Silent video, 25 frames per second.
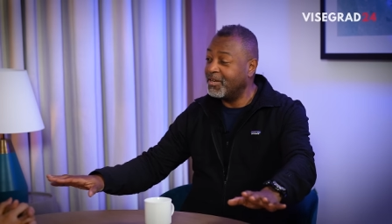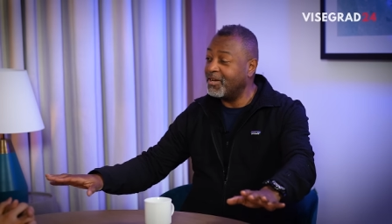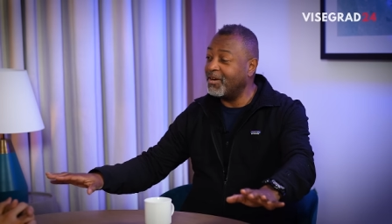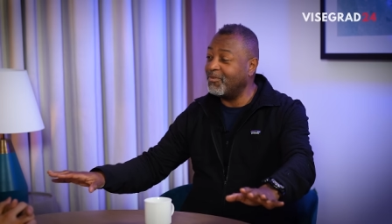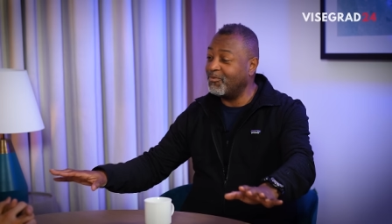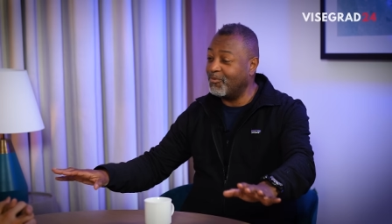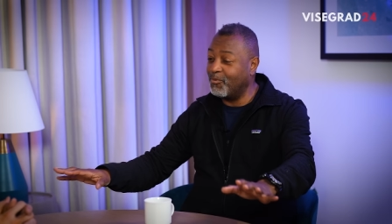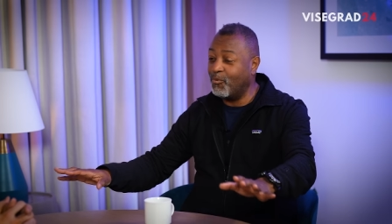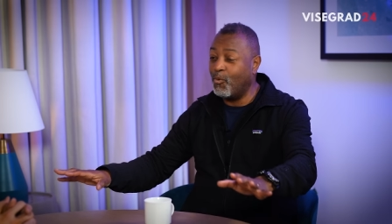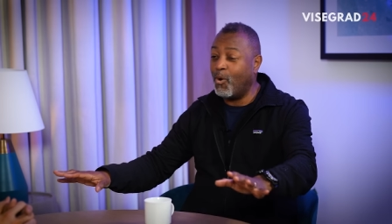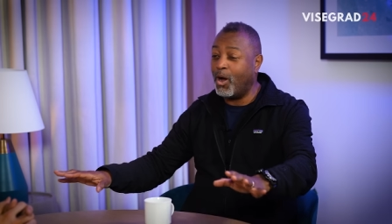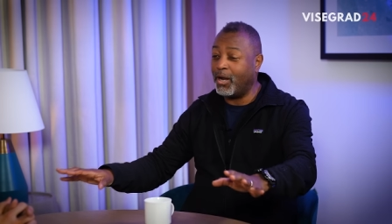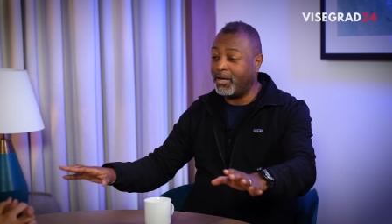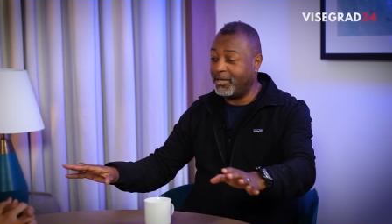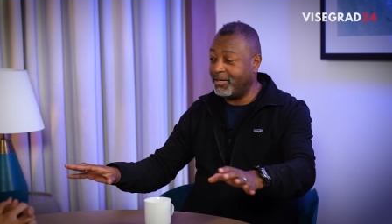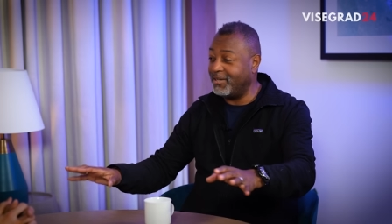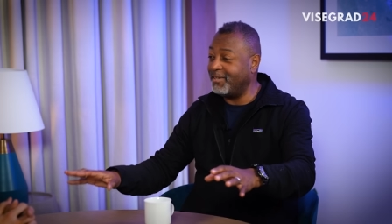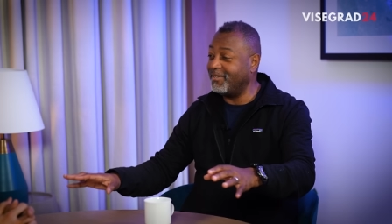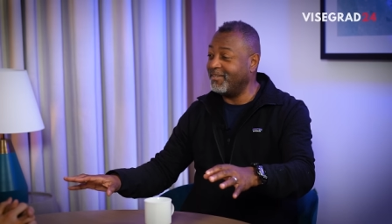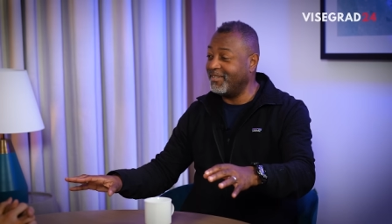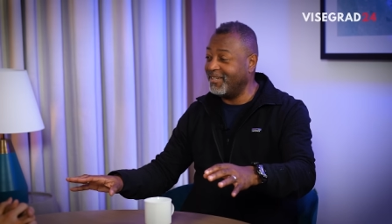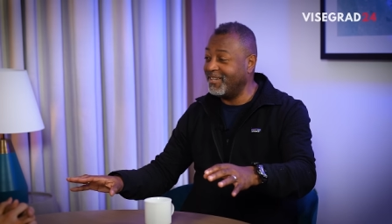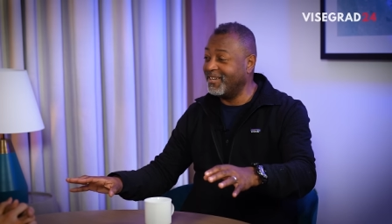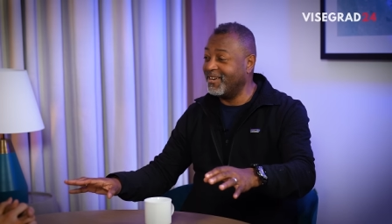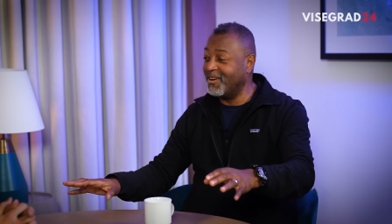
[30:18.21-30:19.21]
what
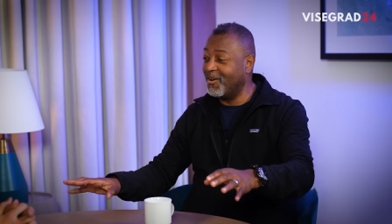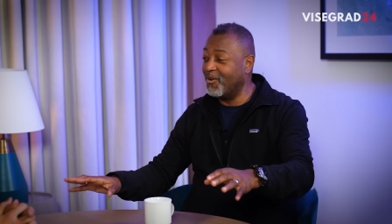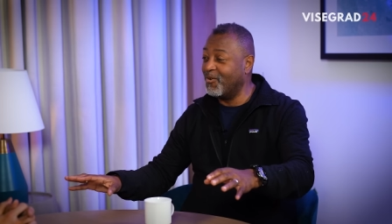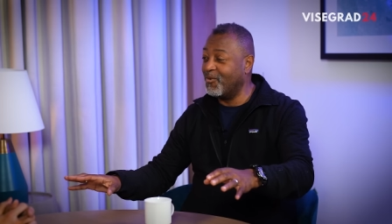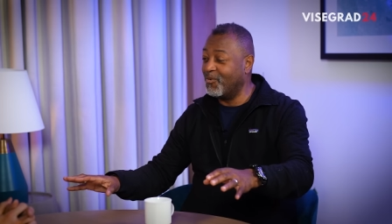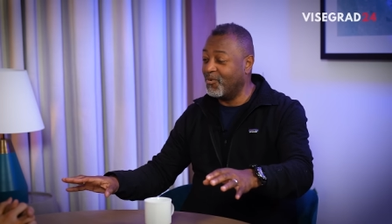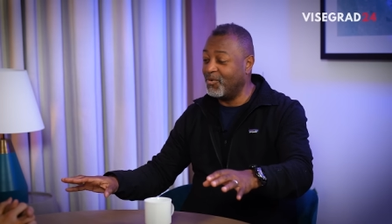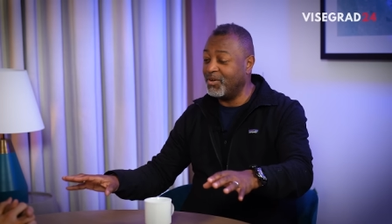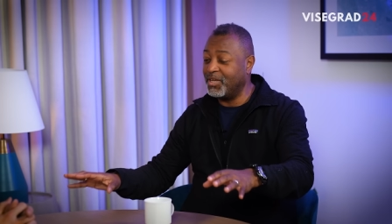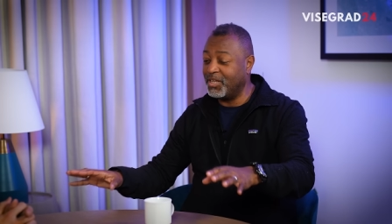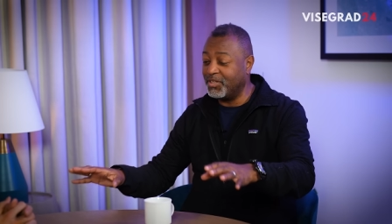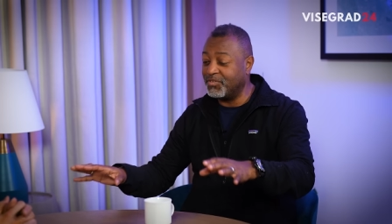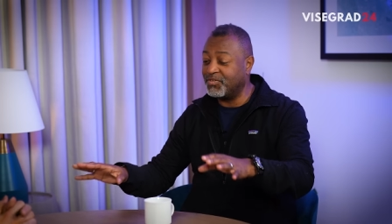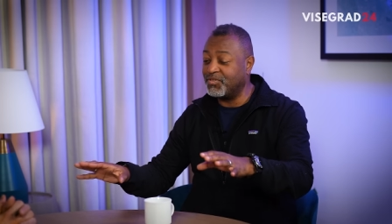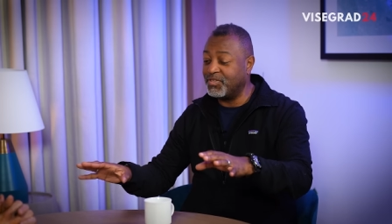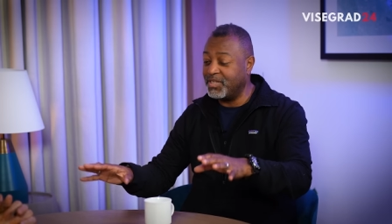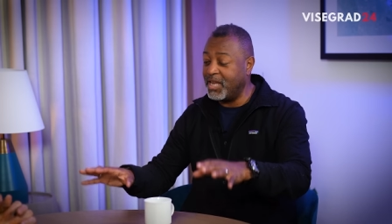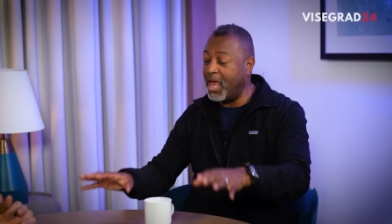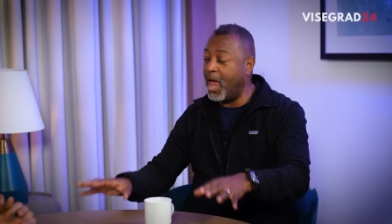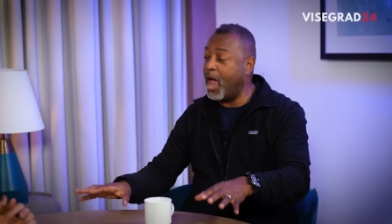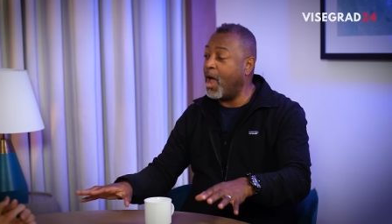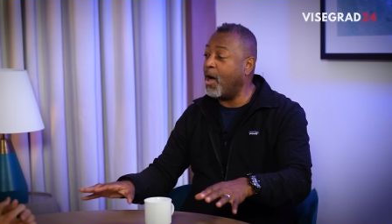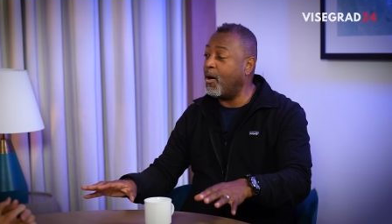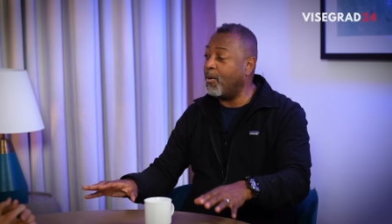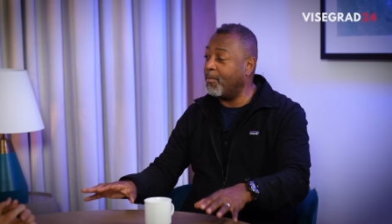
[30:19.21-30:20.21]
you know is
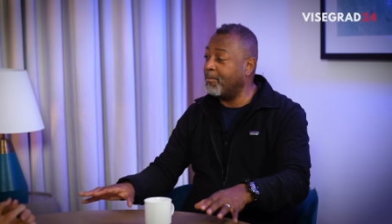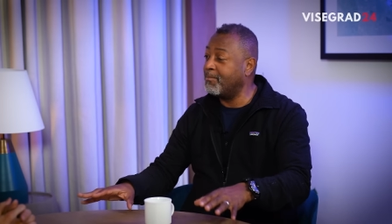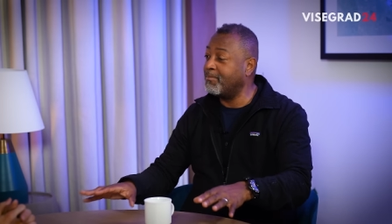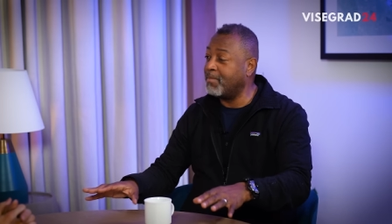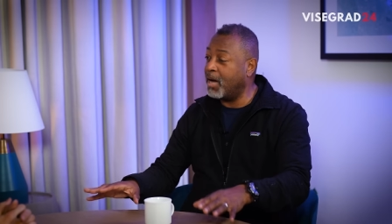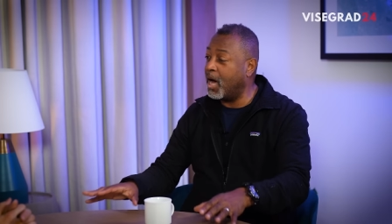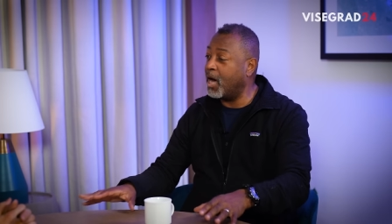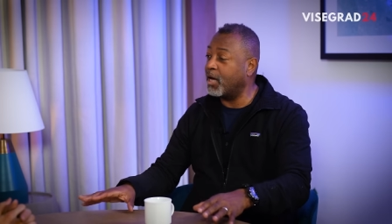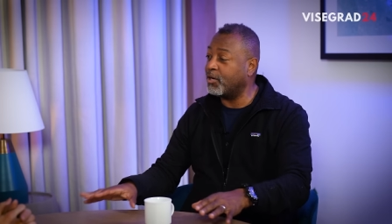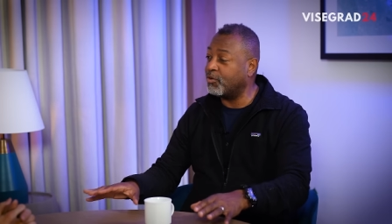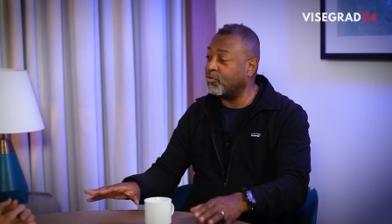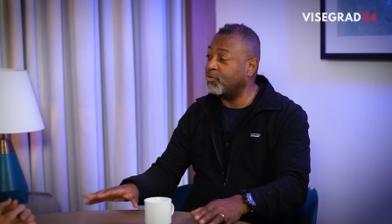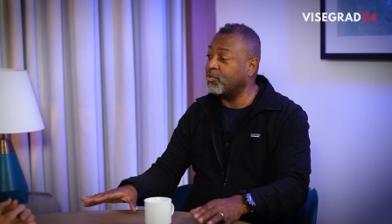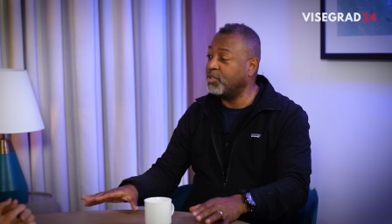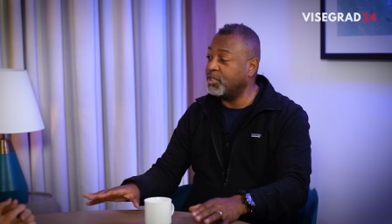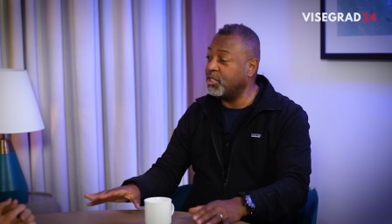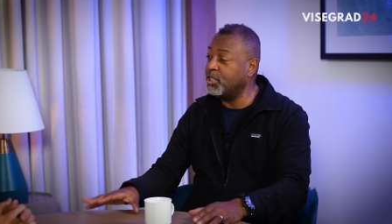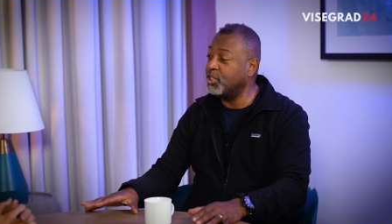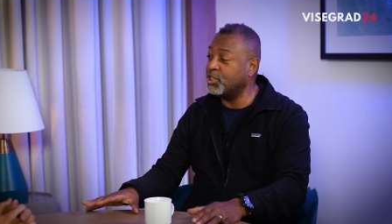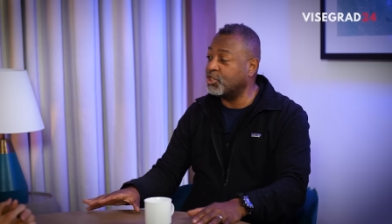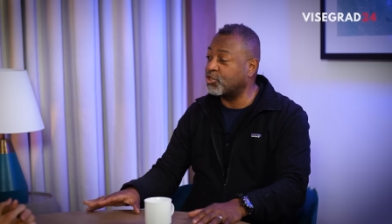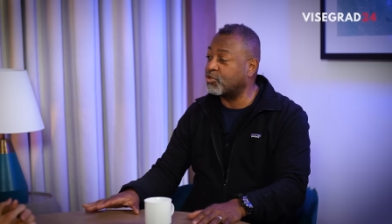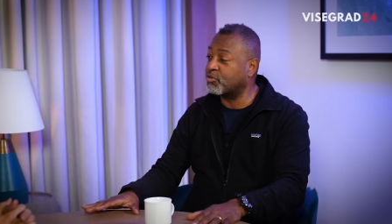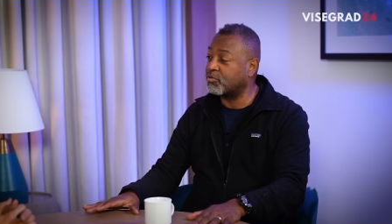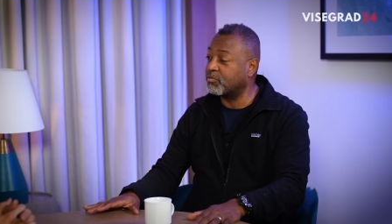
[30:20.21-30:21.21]
now modern
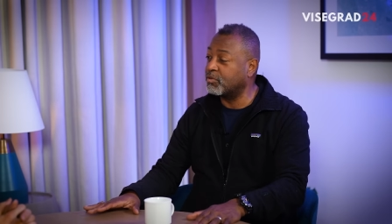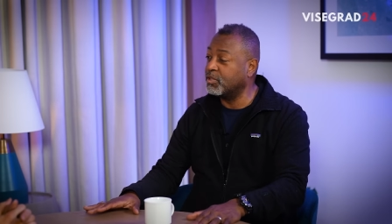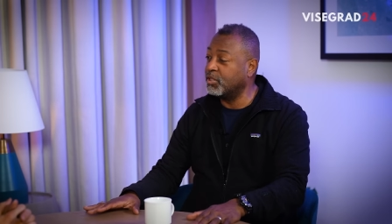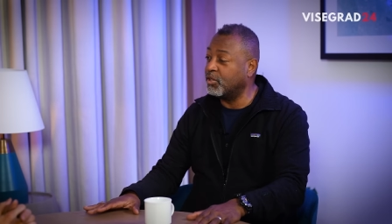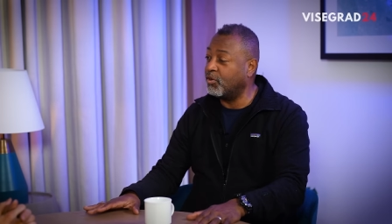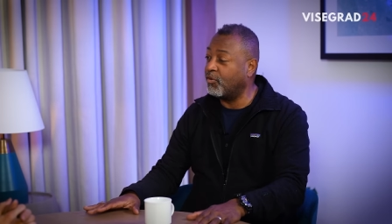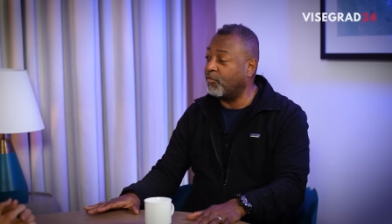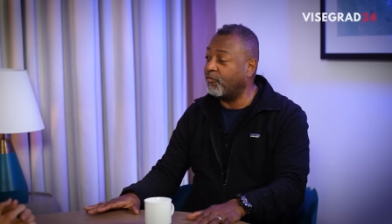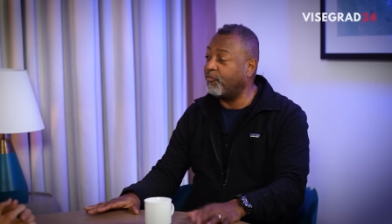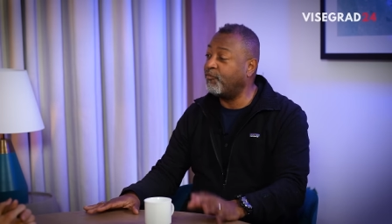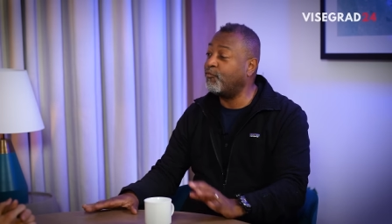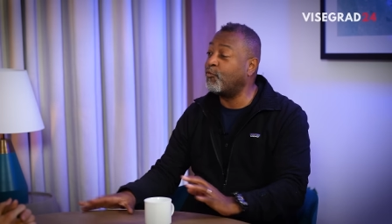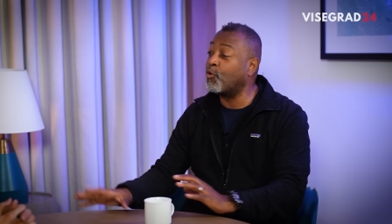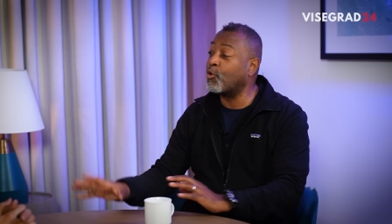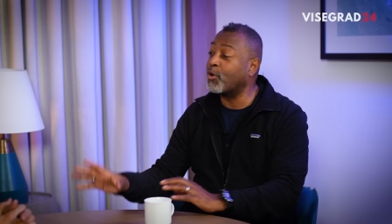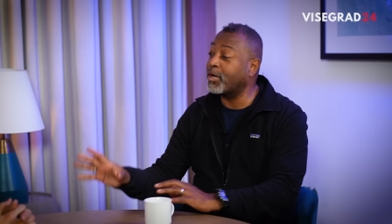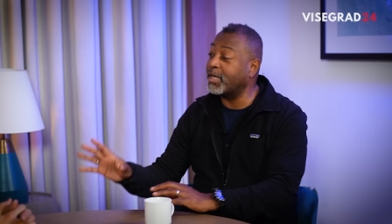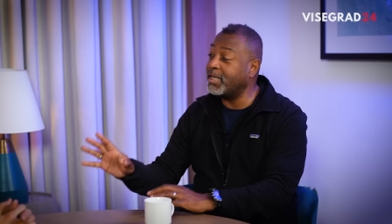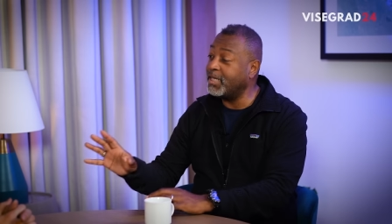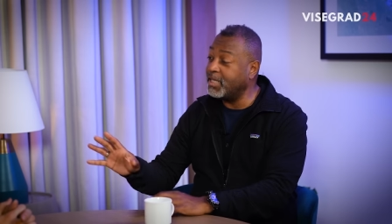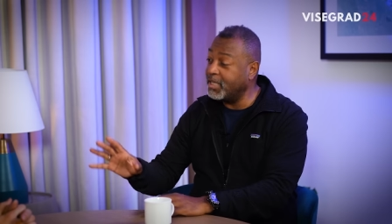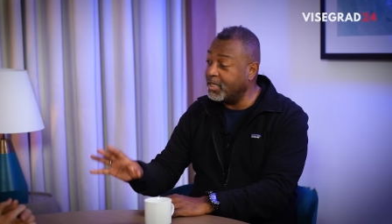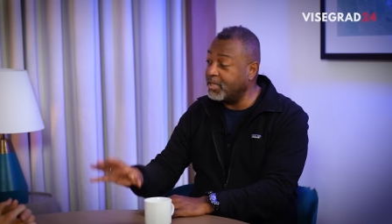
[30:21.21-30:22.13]
Israel for